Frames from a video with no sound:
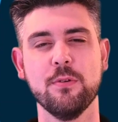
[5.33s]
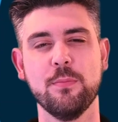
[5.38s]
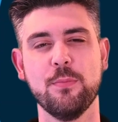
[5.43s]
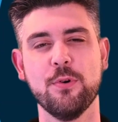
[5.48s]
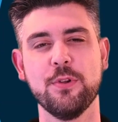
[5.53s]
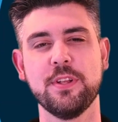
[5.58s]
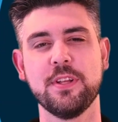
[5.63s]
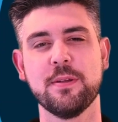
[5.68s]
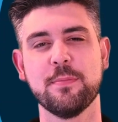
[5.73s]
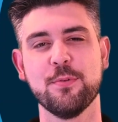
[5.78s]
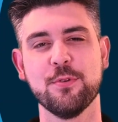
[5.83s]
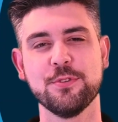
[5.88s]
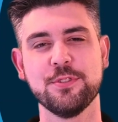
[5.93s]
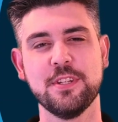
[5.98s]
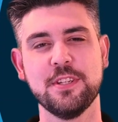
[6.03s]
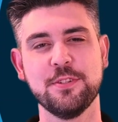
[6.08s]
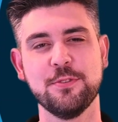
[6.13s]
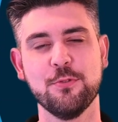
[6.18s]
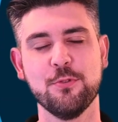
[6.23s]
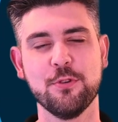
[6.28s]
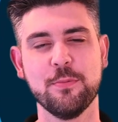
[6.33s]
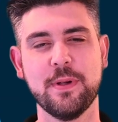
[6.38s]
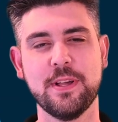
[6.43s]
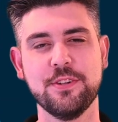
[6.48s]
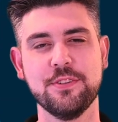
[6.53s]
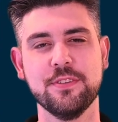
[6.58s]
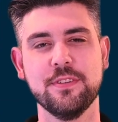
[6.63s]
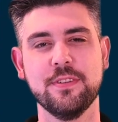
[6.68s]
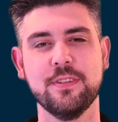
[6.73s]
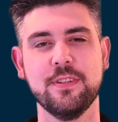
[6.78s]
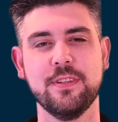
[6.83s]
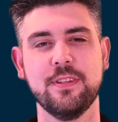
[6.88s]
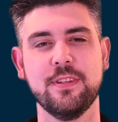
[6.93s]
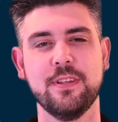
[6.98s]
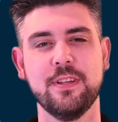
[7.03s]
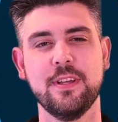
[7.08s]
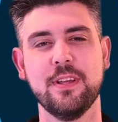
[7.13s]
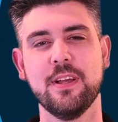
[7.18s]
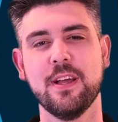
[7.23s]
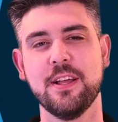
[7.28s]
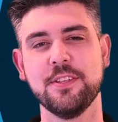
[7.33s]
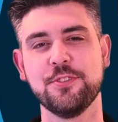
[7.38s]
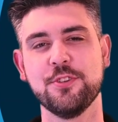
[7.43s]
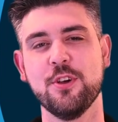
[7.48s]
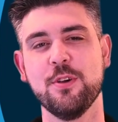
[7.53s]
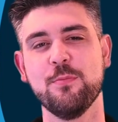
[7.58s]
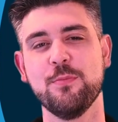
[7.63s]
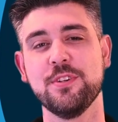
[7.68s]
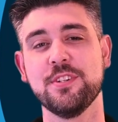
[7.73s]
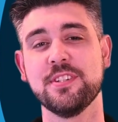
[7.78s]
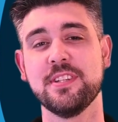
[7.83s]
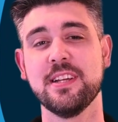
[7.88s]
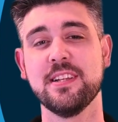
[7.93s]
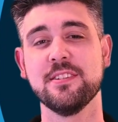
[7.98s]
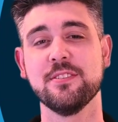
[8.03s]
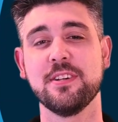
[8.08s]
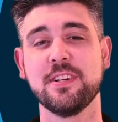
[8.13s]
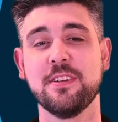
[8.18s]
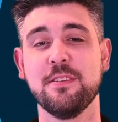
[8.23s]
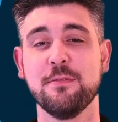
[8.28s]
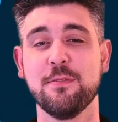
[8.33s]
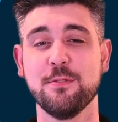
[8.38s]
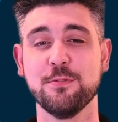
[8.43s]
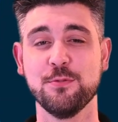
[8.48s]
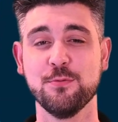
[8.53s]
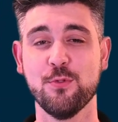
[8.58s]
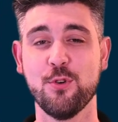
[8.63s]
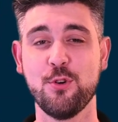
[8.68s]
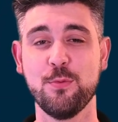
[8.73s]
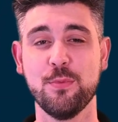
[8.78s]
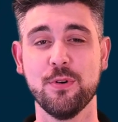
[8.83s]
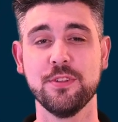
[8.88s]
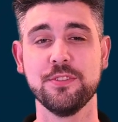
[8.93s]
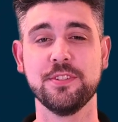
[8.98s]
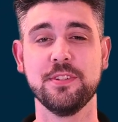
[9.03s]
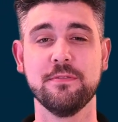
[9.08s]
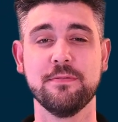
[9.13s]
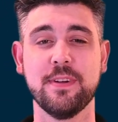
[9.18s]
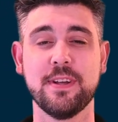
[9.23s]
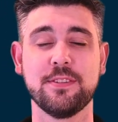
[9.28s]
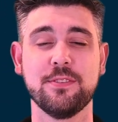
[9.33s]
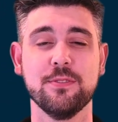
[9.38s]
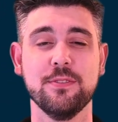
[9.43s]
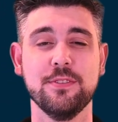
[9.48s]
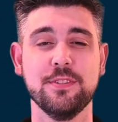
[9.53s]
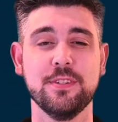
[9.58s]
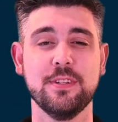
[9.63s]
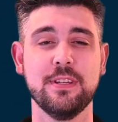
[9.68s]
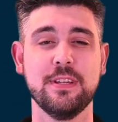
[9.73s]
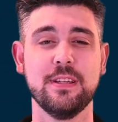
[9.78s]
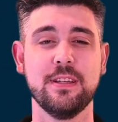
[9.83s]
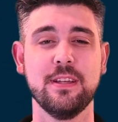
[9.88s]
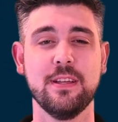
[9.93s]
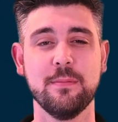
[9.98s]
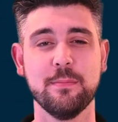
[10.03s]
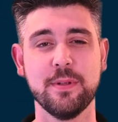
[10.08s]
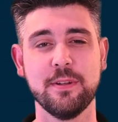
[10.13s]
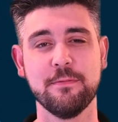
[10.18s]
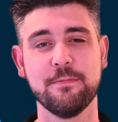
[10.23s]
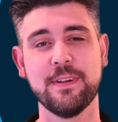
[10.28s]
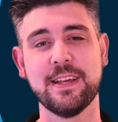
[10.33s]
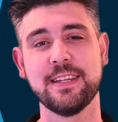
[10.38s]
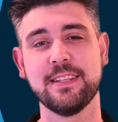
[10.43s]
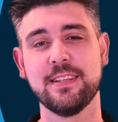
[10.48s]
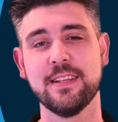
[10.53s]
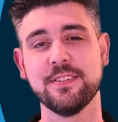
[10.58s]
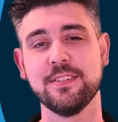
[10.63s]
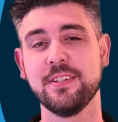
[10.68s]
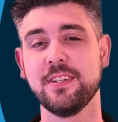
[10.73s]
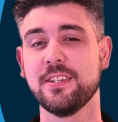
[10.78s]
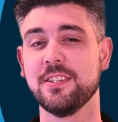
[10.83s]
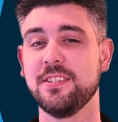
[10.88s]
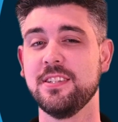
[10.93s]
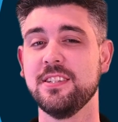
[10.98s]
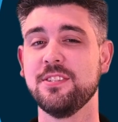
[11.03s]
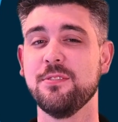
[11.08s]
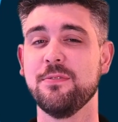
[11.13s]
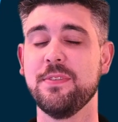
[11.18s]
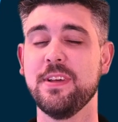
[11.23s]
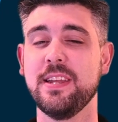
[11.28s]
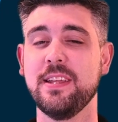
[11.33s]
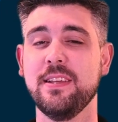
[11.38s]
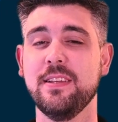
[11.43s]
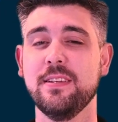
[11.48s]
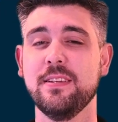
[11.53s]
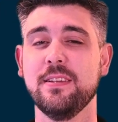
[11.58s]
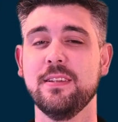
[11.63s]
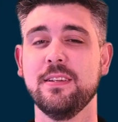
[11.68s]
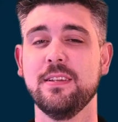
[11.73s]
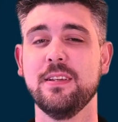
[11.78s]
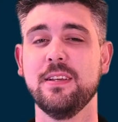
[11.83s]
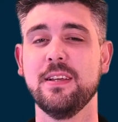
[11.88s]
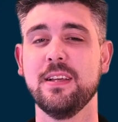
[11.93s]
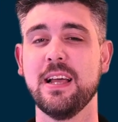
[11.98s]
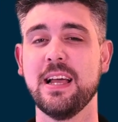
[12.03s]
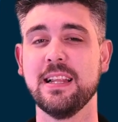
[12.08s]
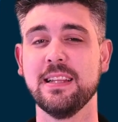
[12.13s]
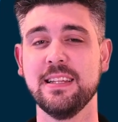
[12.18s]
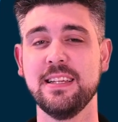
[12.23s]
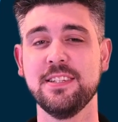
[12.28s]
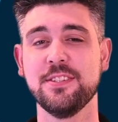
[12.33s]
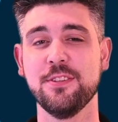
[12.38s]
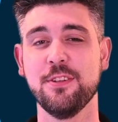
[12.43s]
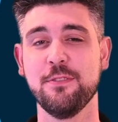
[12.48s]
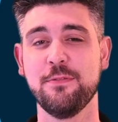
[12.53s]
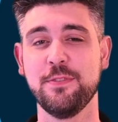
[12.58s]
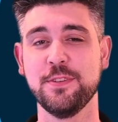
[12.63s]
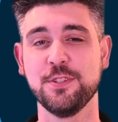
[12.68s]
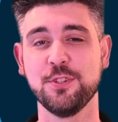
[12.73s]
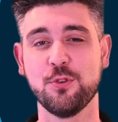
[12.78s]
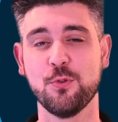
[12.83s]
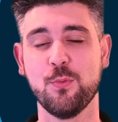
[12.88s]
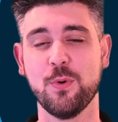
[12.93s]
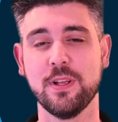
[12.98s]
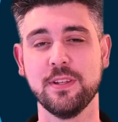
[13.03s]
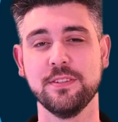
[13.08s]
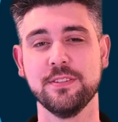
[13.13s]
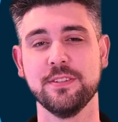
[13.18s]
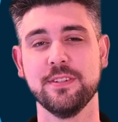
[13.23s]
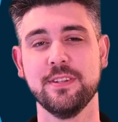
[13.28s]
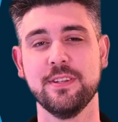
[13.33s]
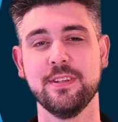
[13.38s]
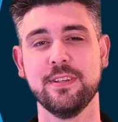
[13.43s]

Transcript: Robotic Process Automation, a term which sounds like it involves robots in factories, but in fact doesn't consist of any, at least no physical ones.